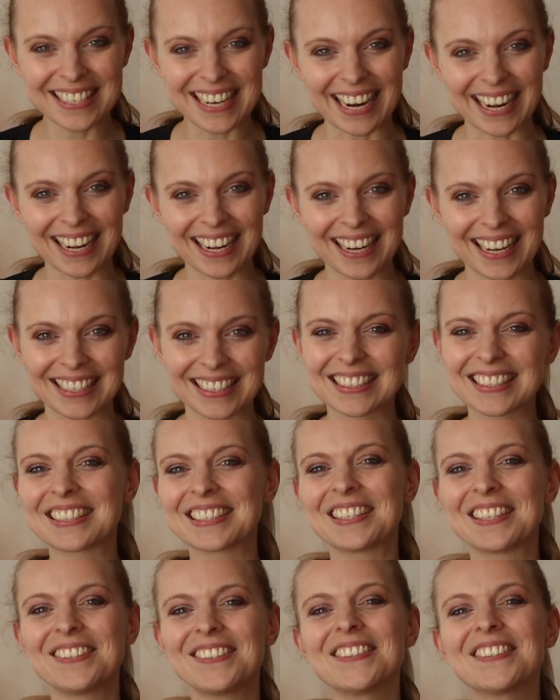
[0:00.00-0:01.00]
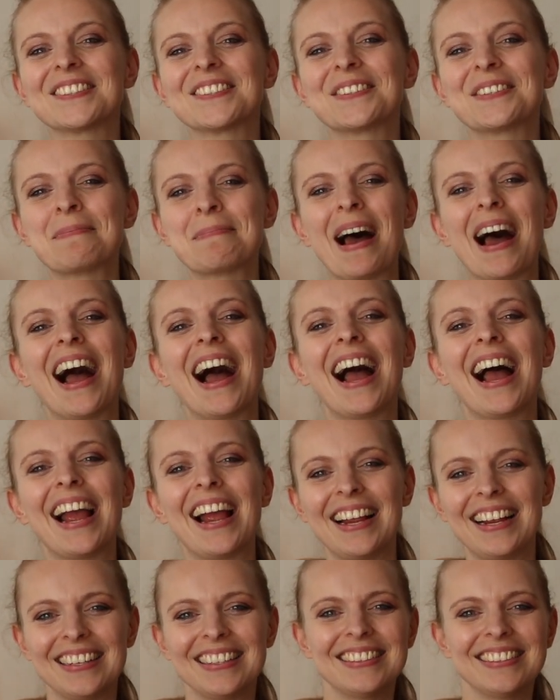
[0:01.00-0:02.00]
channel and see you soon.
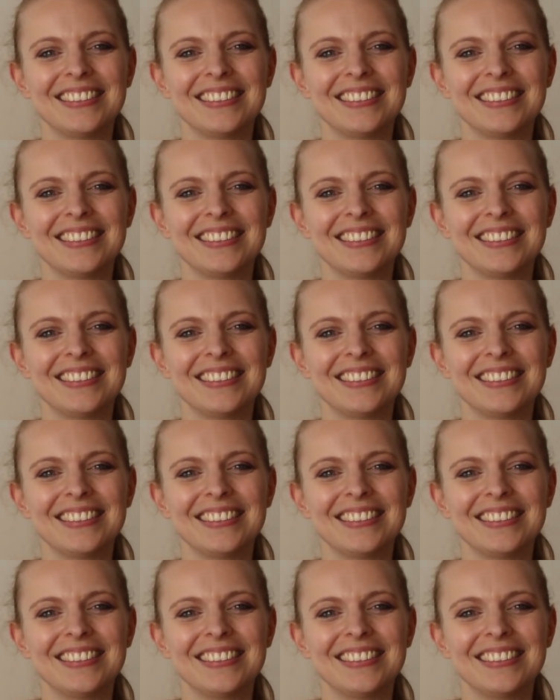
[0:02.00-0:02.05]
Bye.